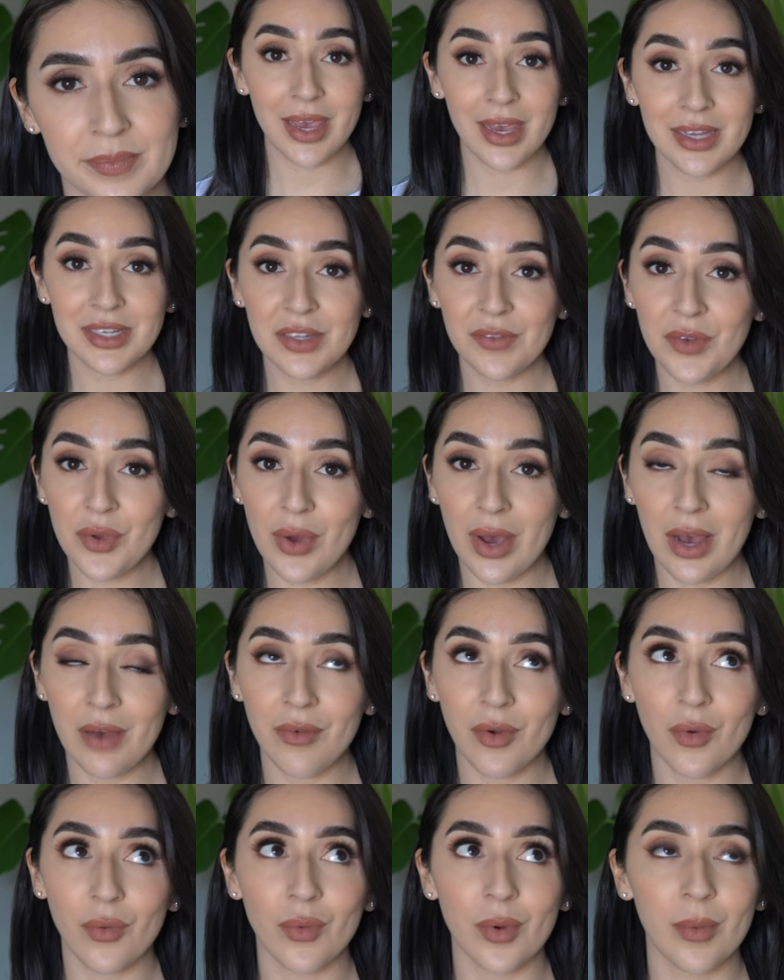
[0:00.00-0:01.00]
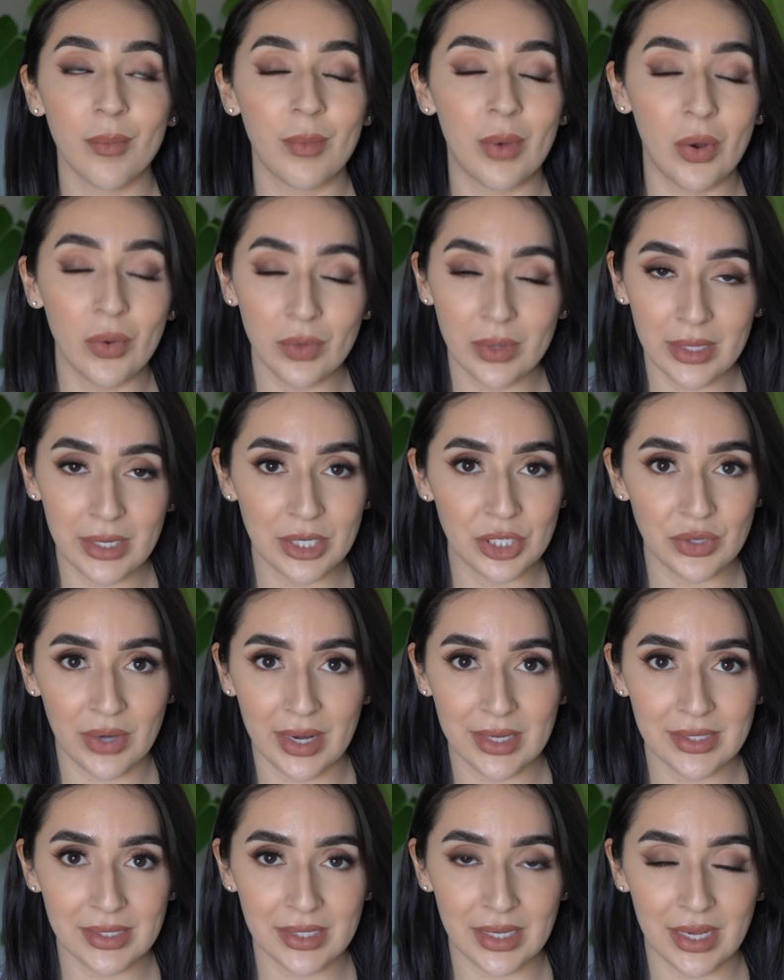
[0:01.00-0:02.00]
And if you have remotely
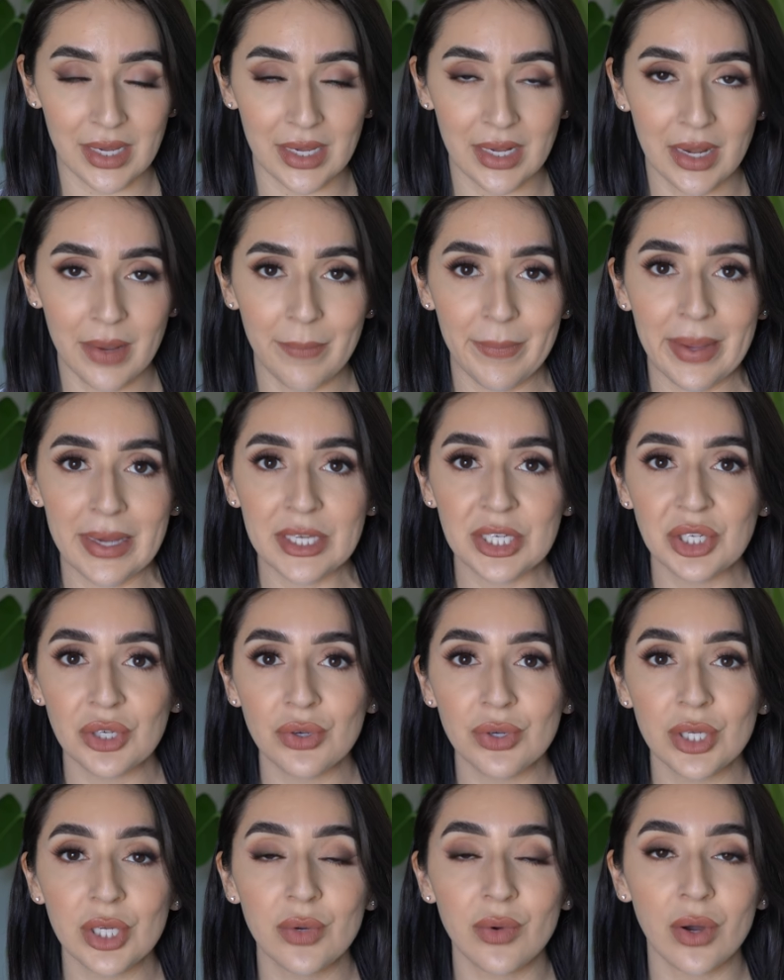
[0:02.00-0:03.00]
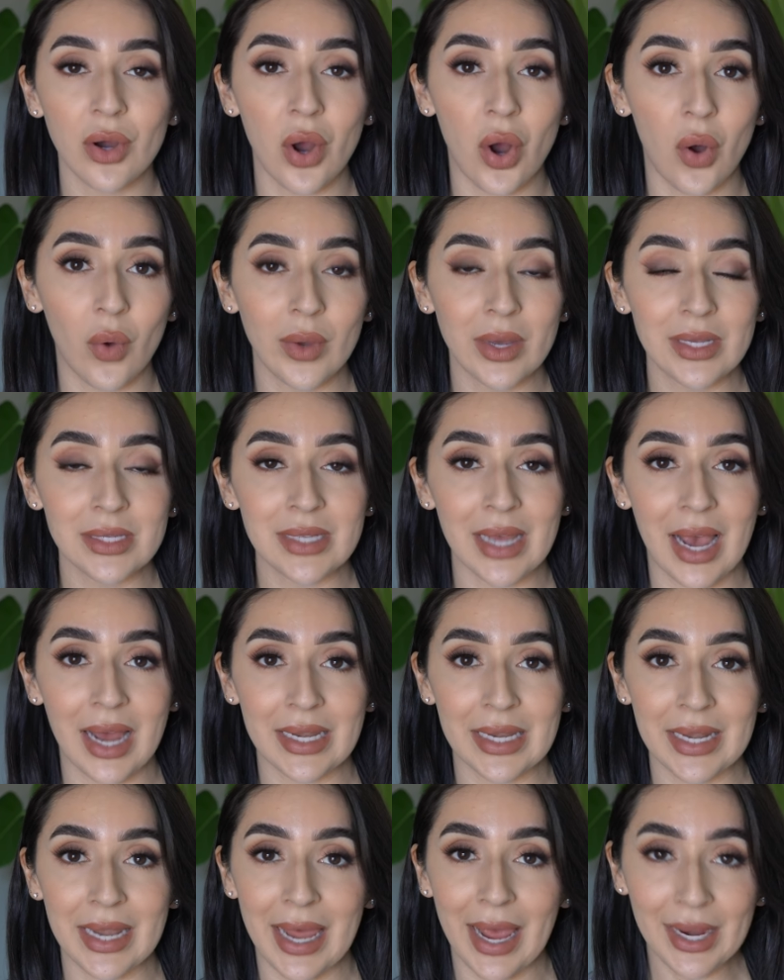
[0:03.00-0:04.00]
dry skin, make sure you are always
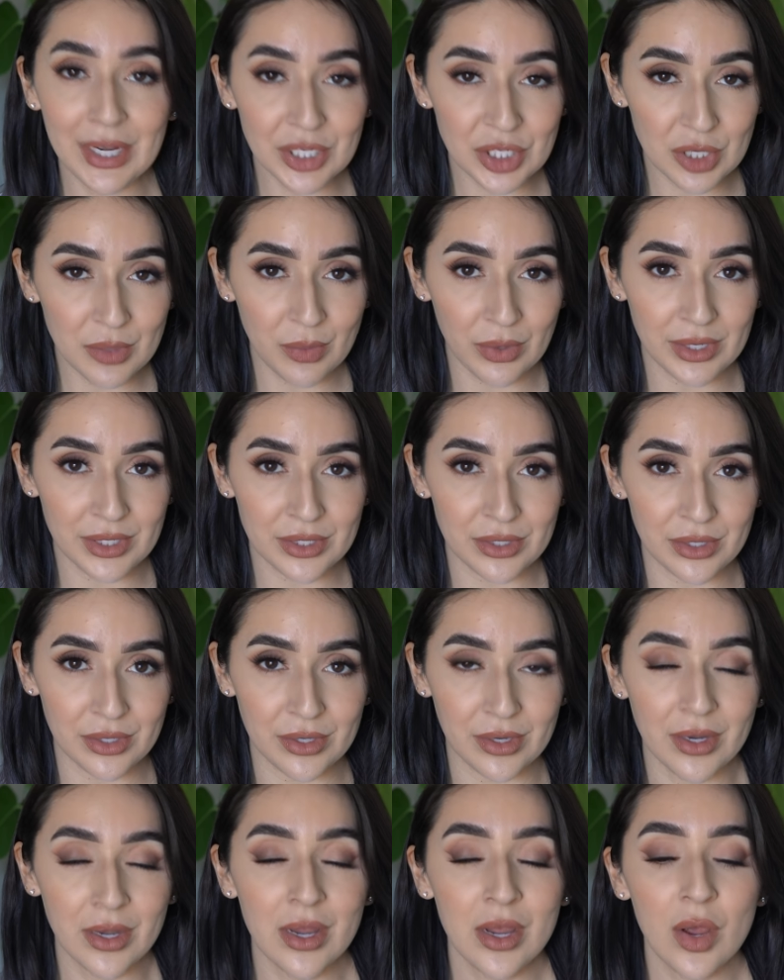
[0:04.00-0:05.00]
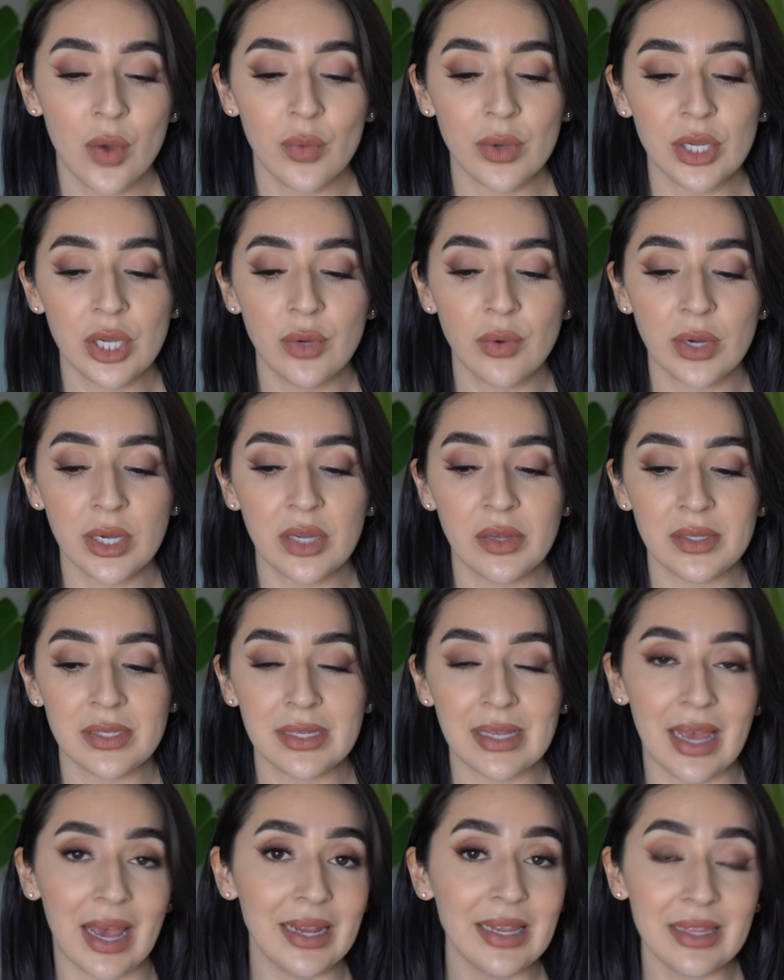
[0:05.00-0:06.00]
adding extra moisture when you are
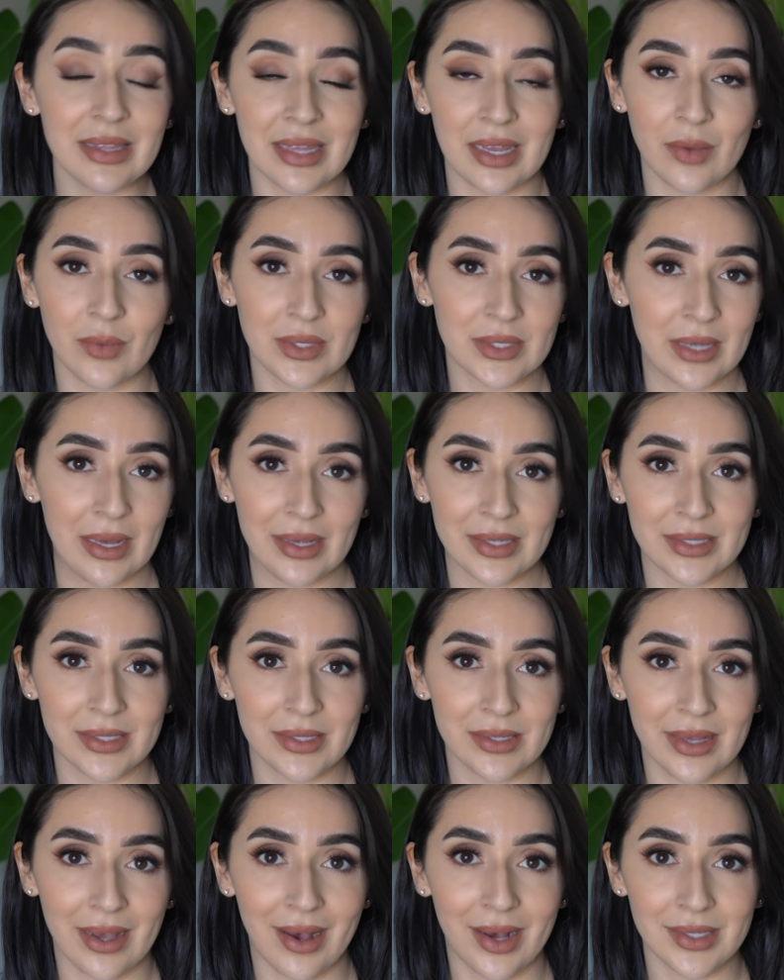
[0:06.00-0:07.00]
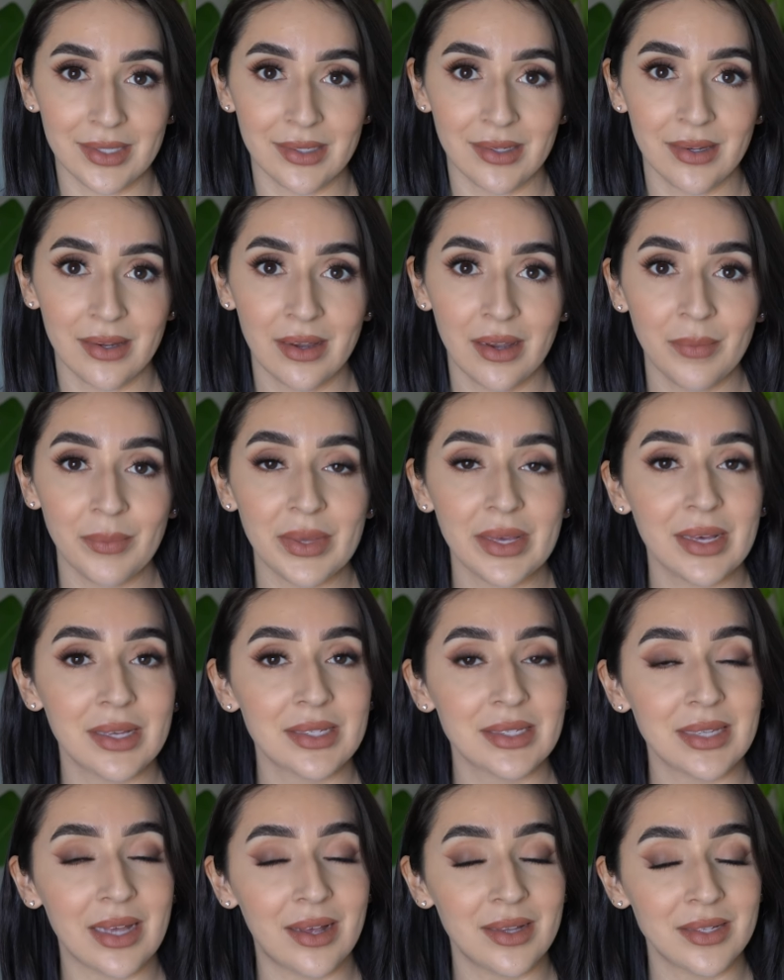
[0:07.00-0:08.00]
using anything with salicylic acid in it
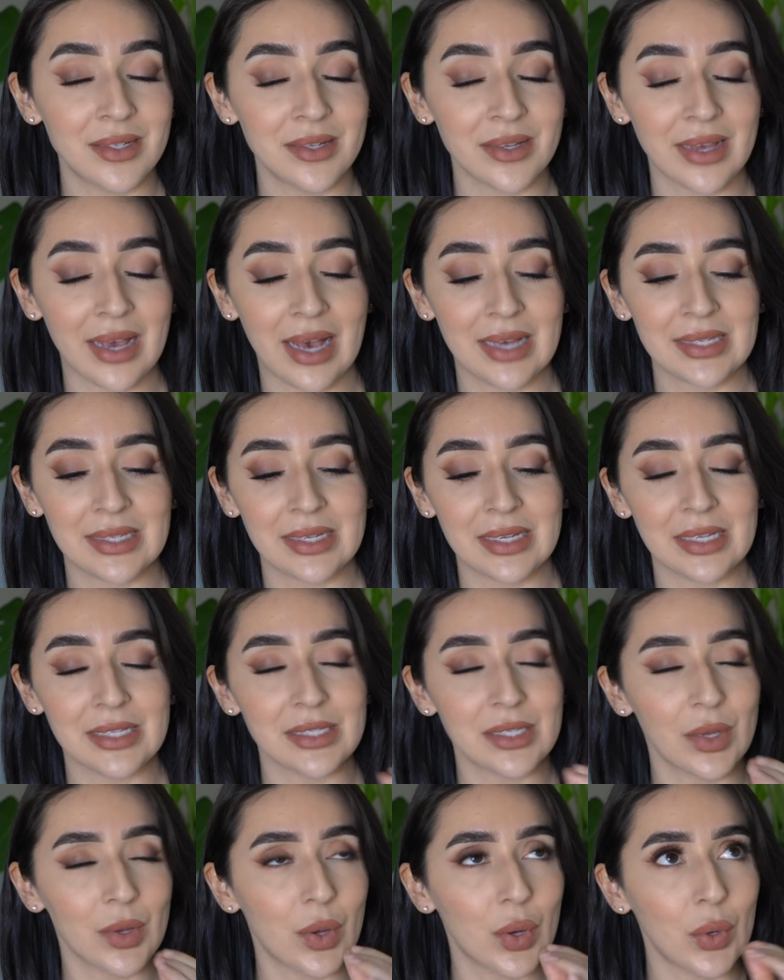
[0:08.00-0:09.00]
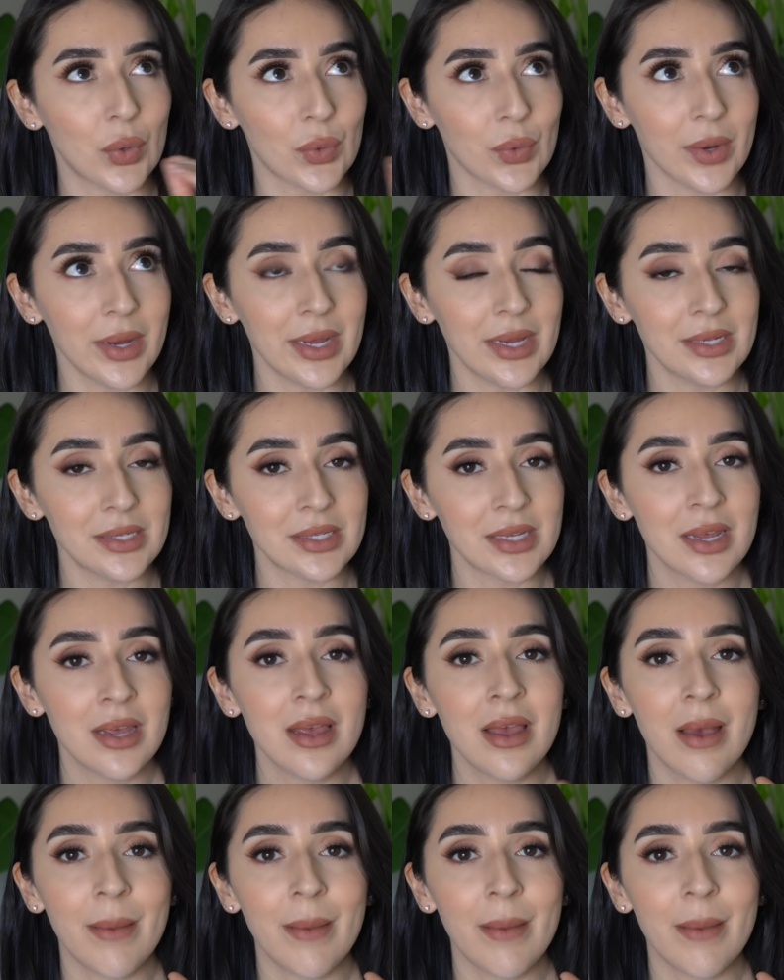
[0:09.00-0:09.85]
because salicylic acid is great,